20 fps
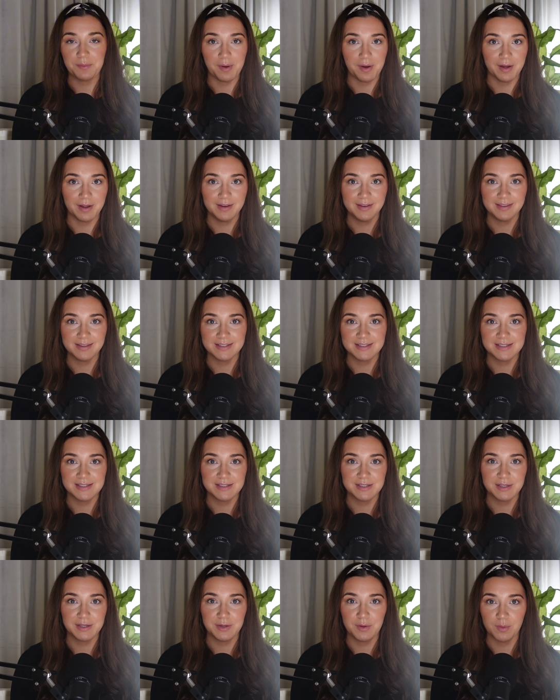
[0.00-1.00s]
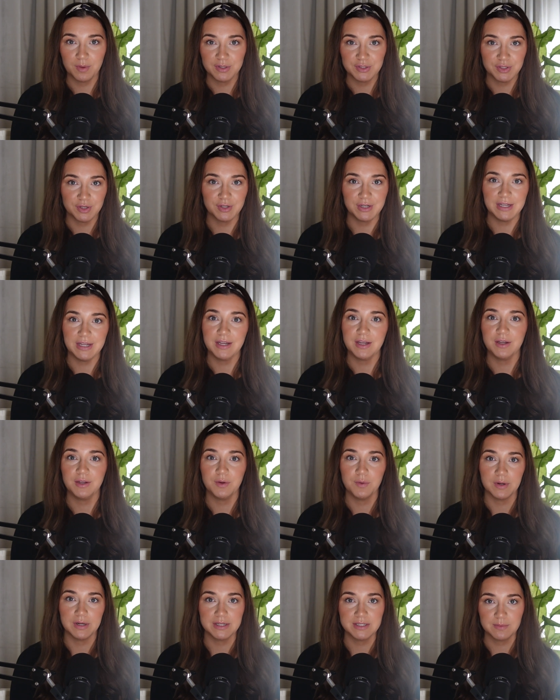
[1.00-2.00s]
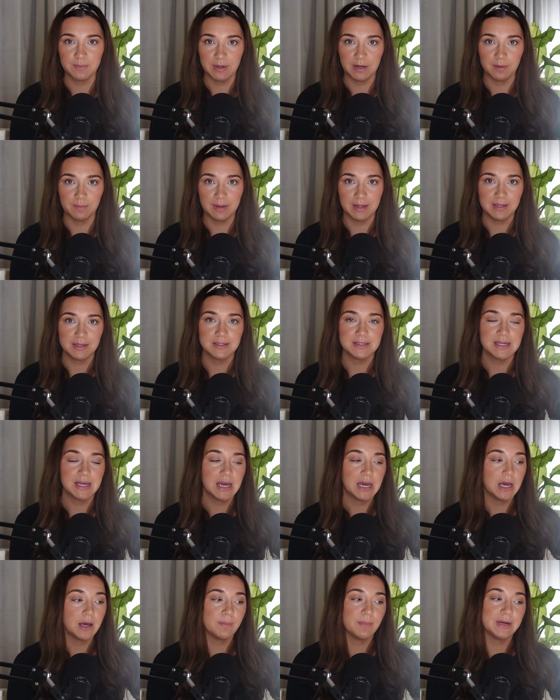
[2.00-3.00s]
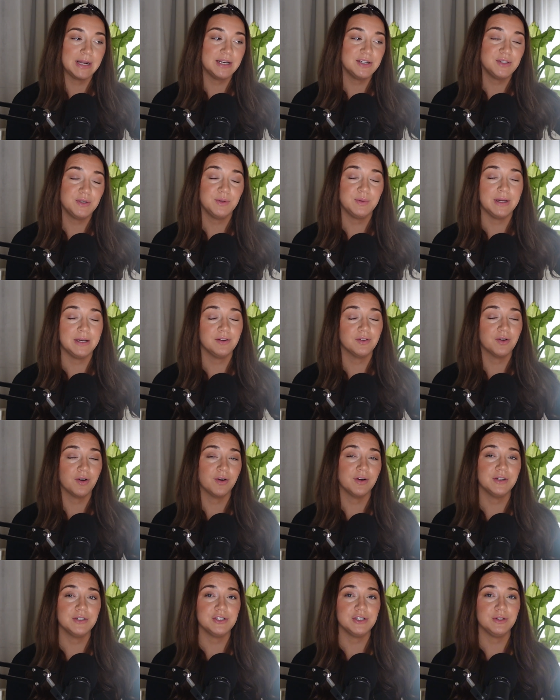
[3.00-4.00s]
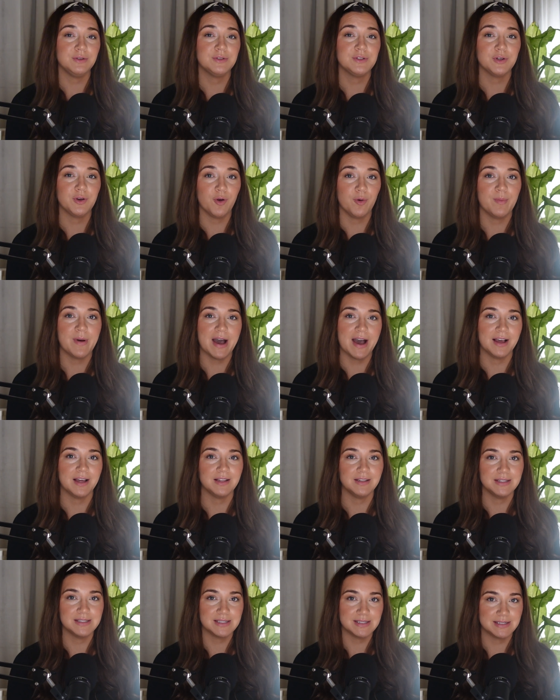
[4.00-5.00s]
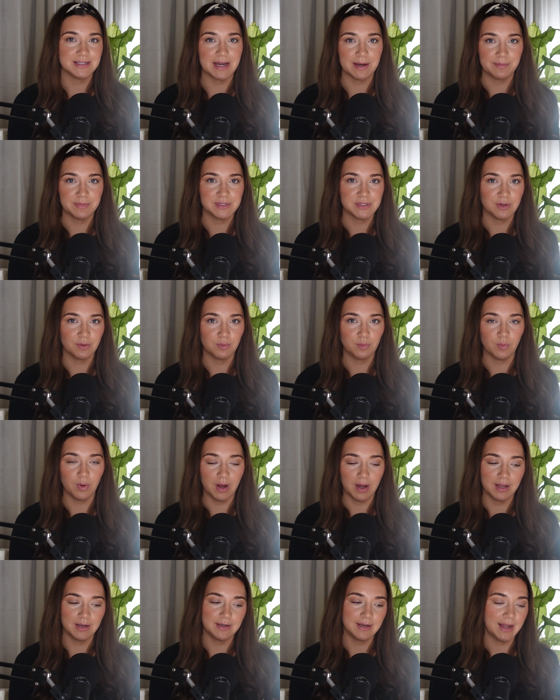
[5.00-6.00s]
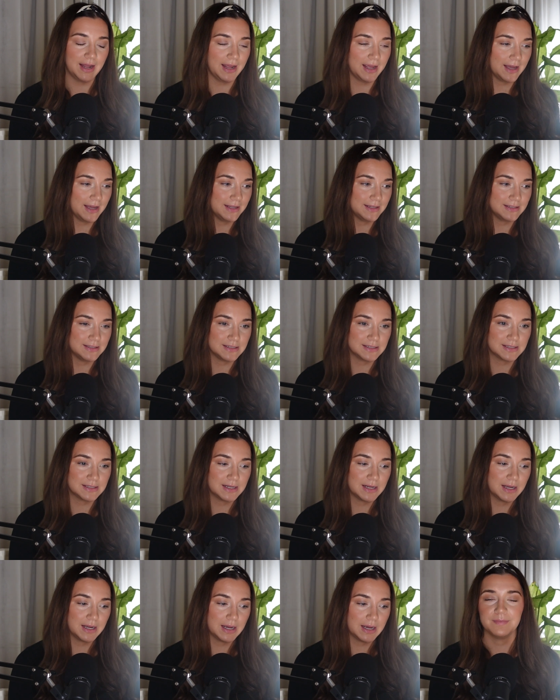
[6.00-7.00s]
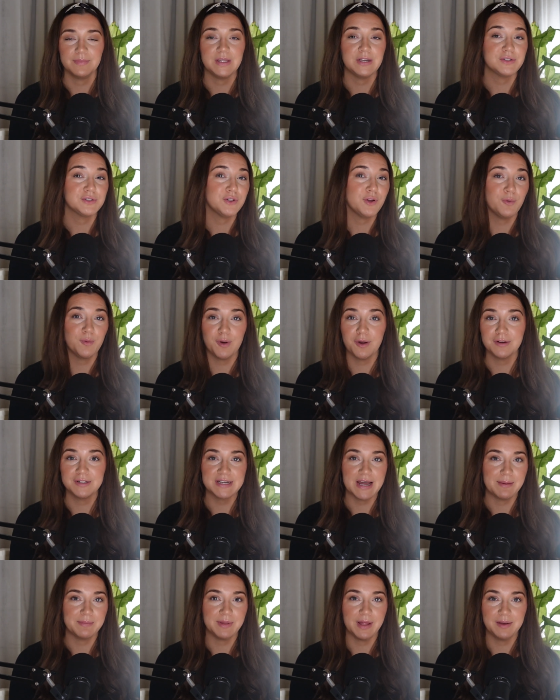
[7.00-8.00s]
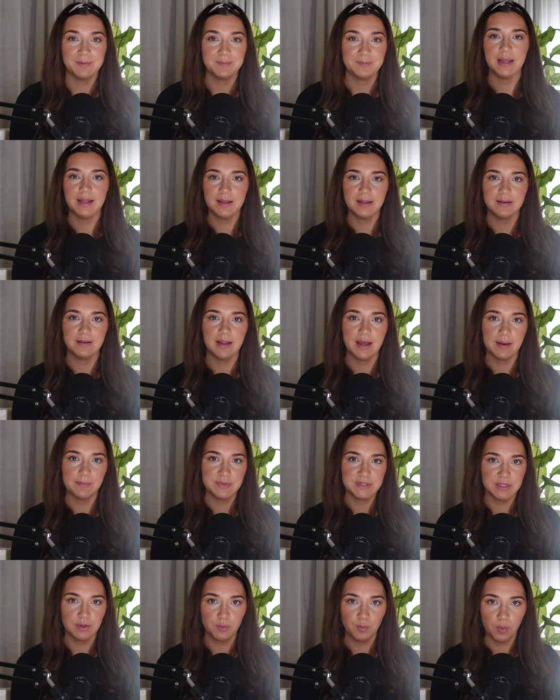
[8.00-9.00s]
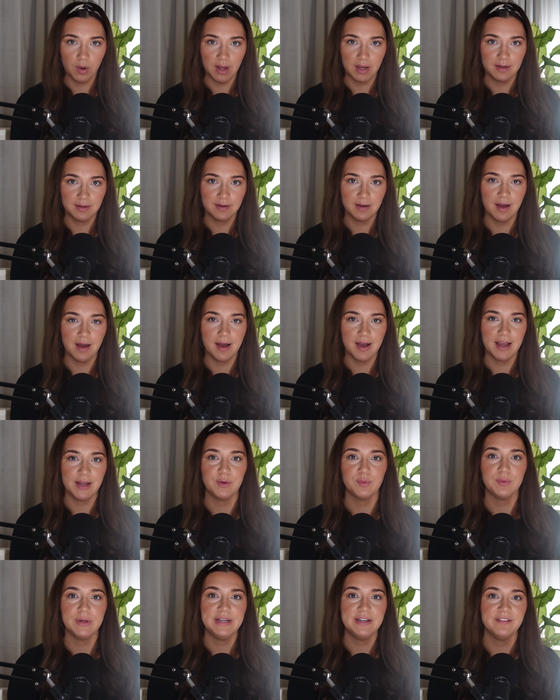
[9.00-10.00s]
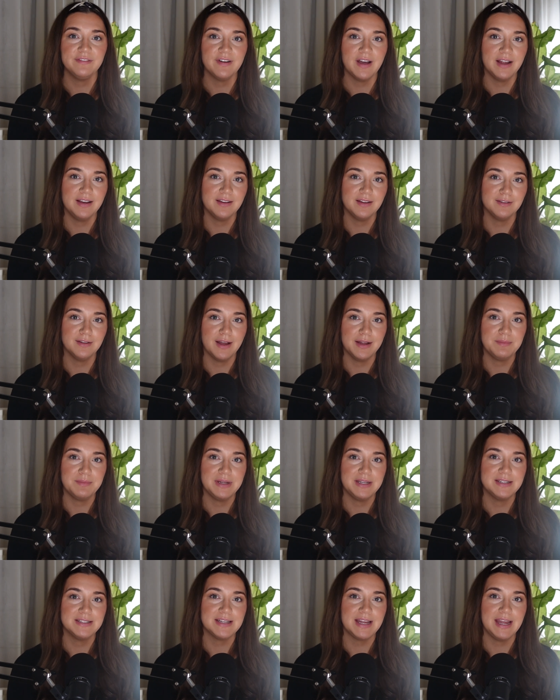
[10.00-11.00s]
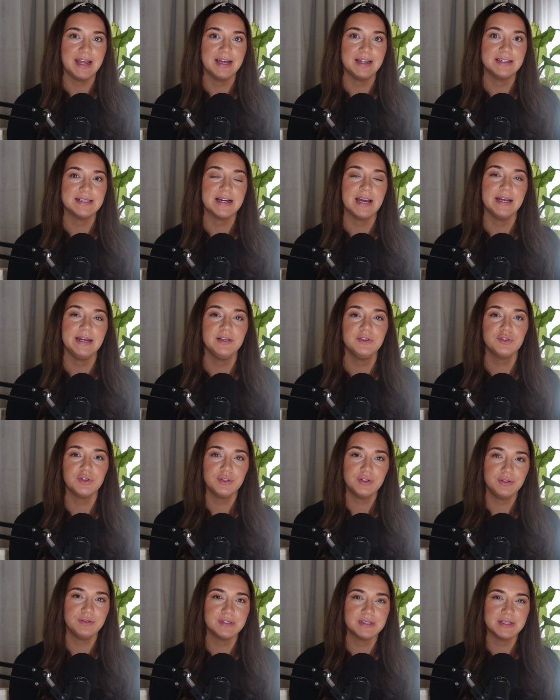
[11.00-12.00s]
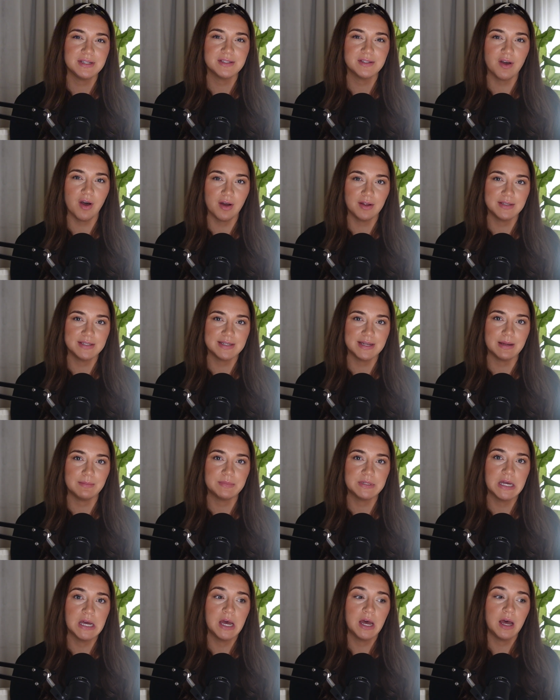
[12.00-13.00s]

want. This is your journey, your experiment. But I do encourage you to go back, listen to episode 1, and there's no wrong timeline. In episode 1, I redefined alignment and I introduced this concept